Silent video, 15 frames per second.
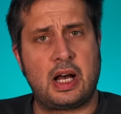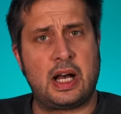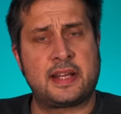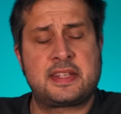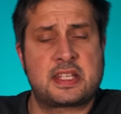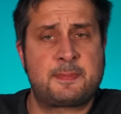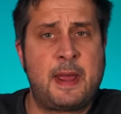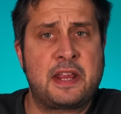I
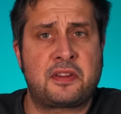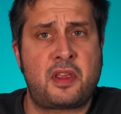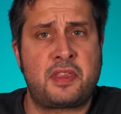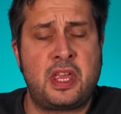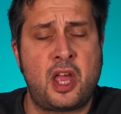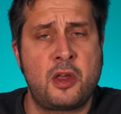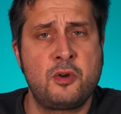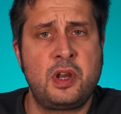suspect that
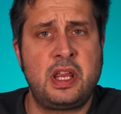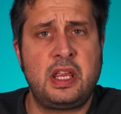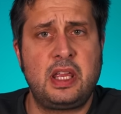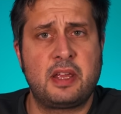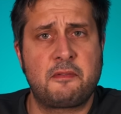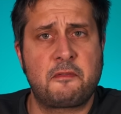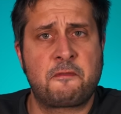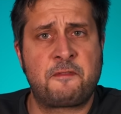the
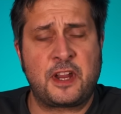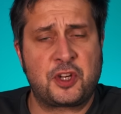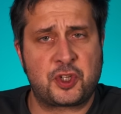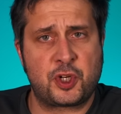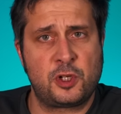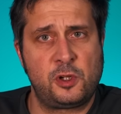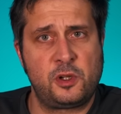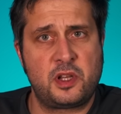only
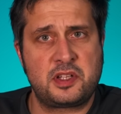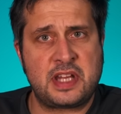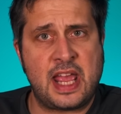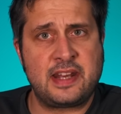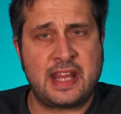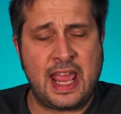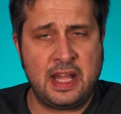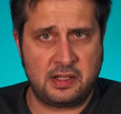fictional
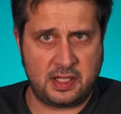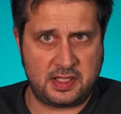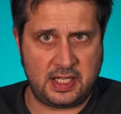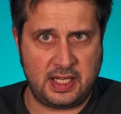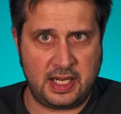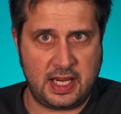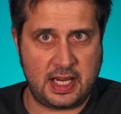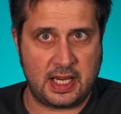dead
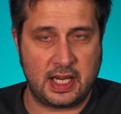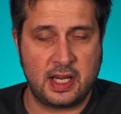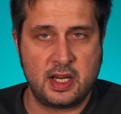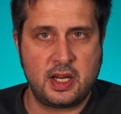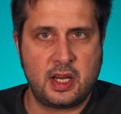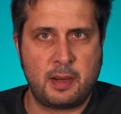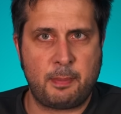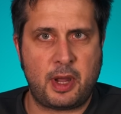entity here
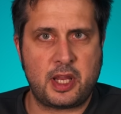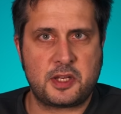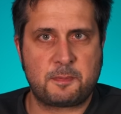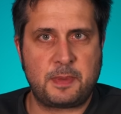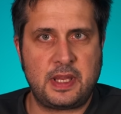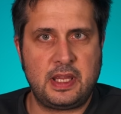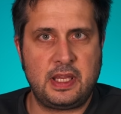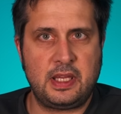might
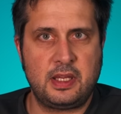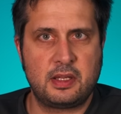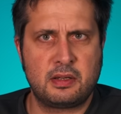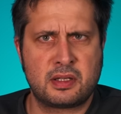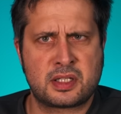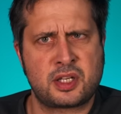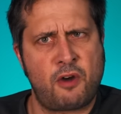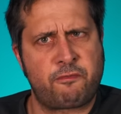be
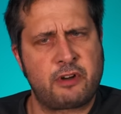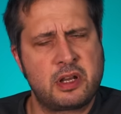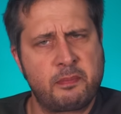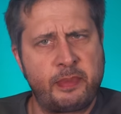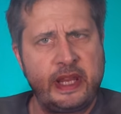Soverign